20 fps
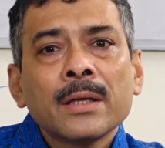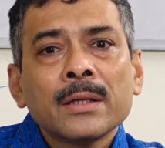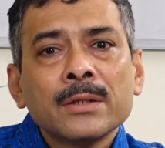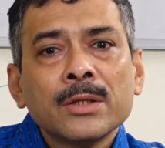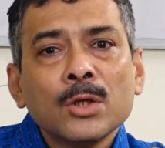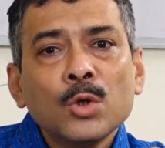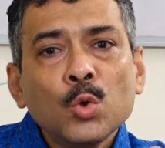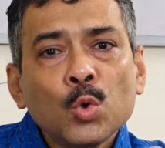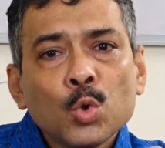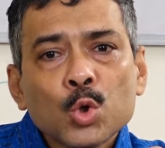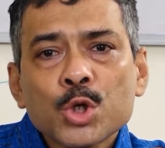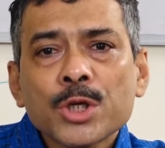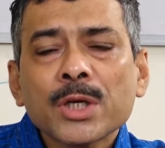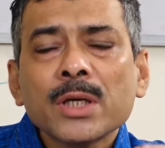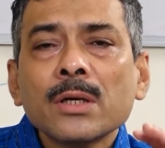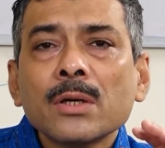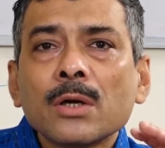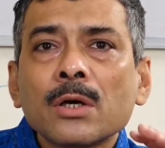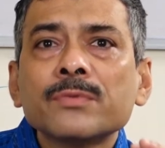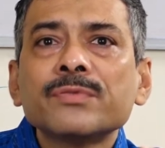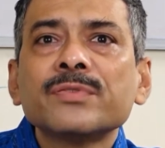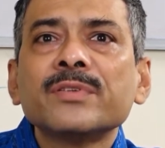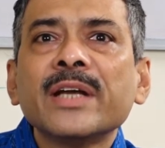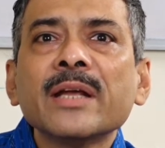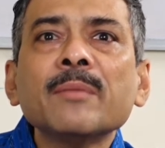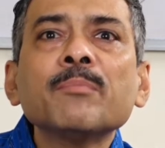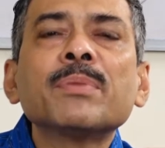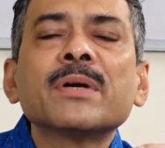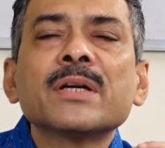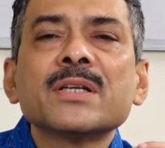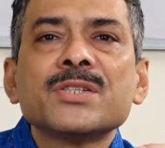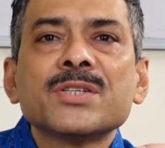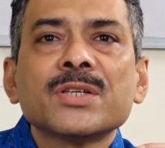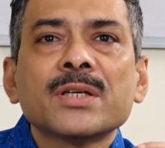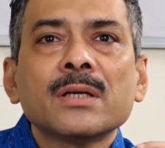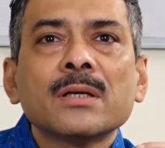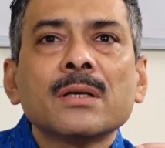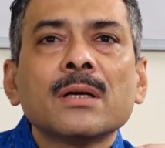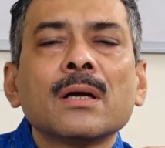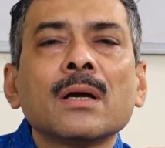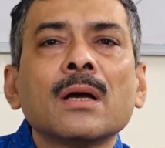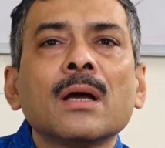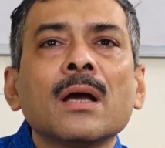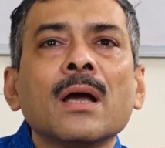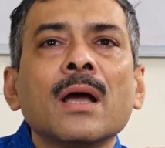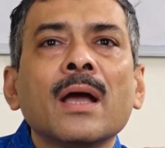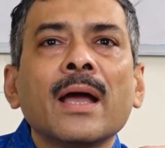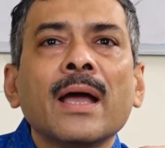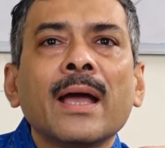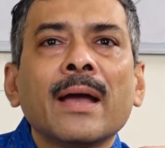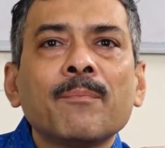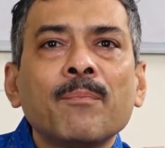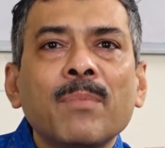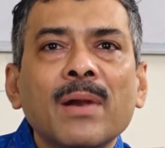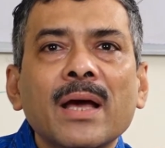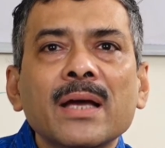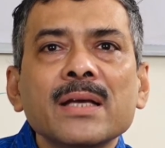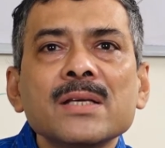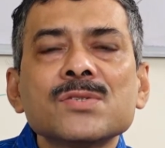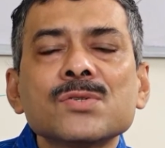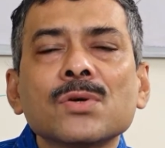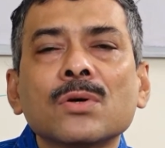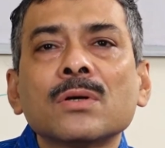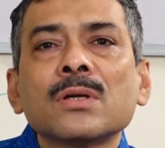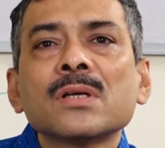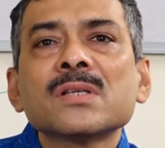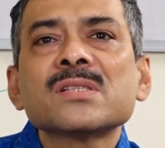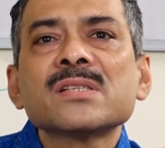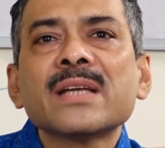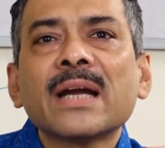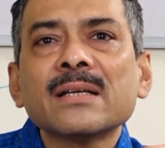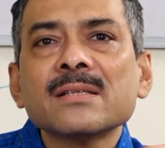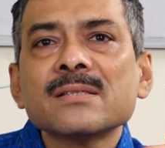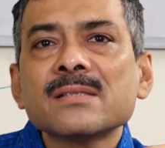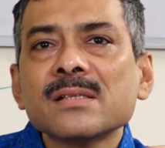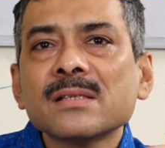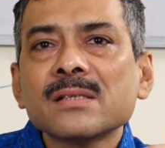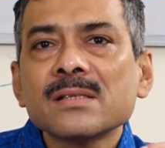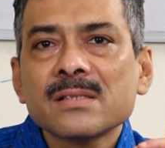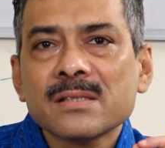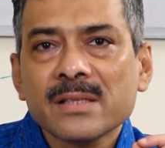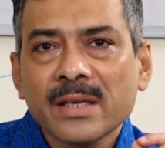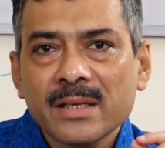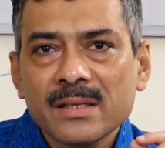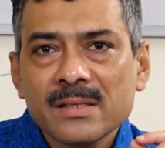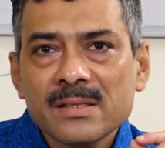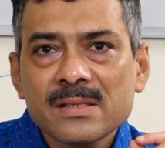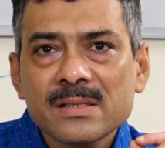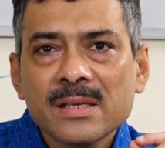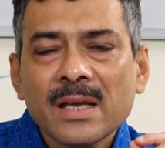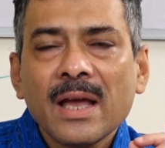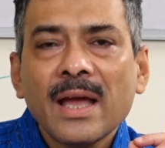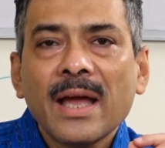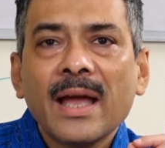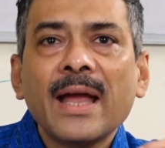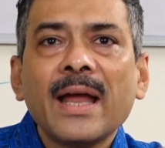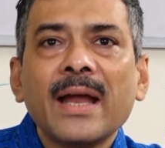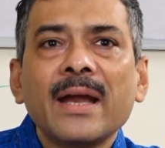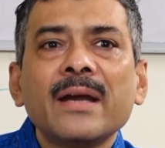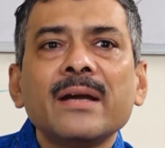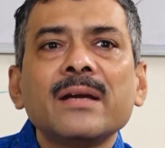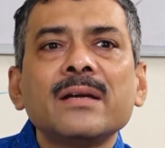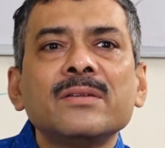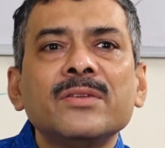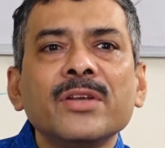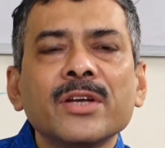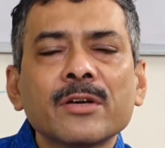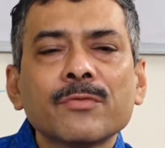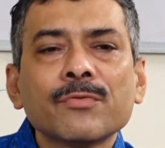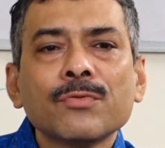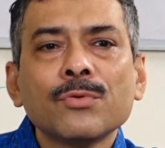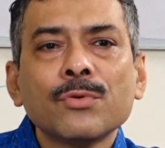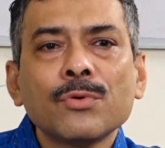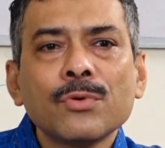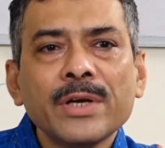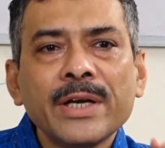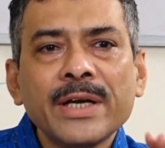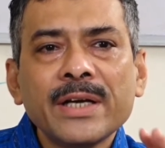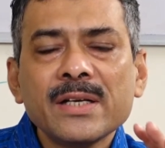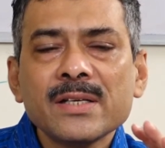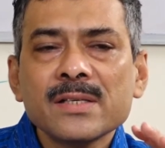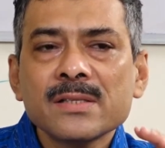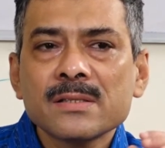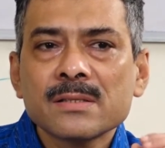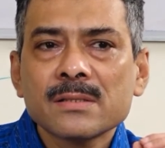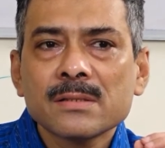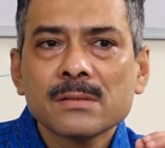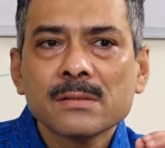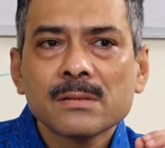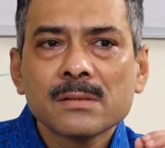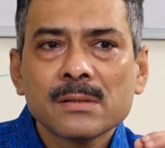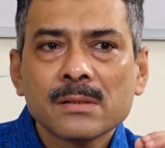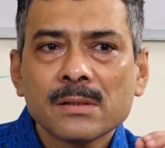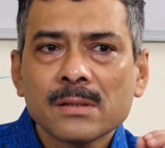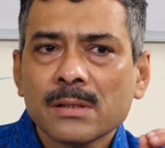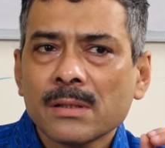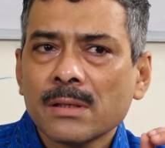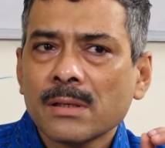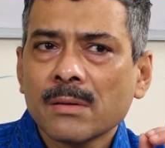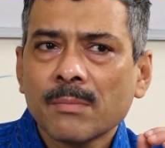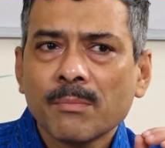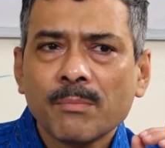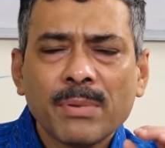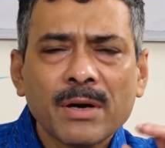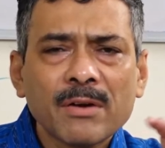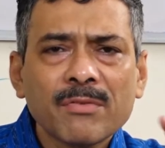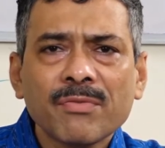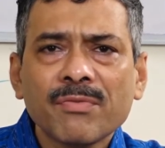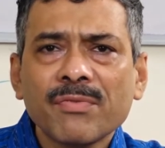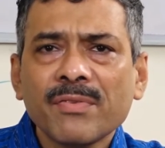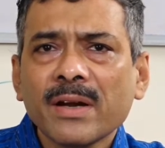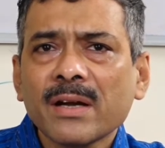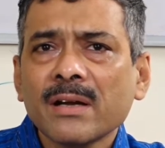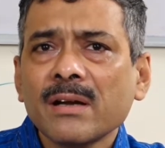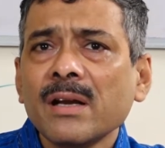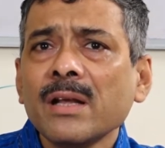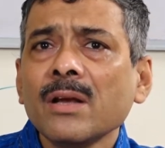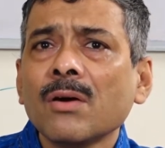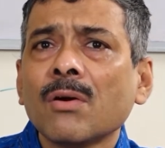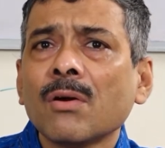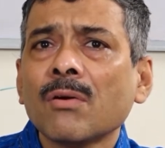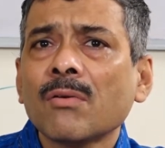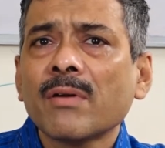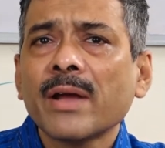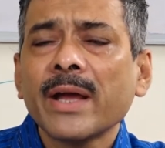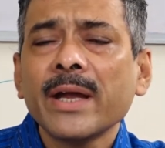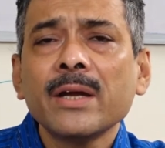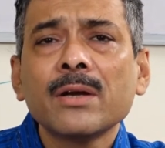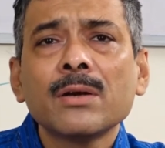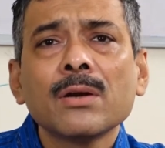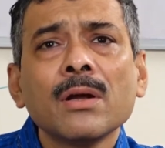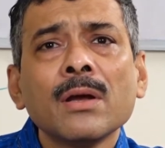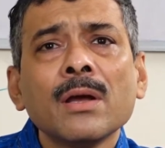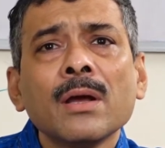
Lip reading: The notion of temperature applies on a statistical sense, and therefore, it is perfectly all right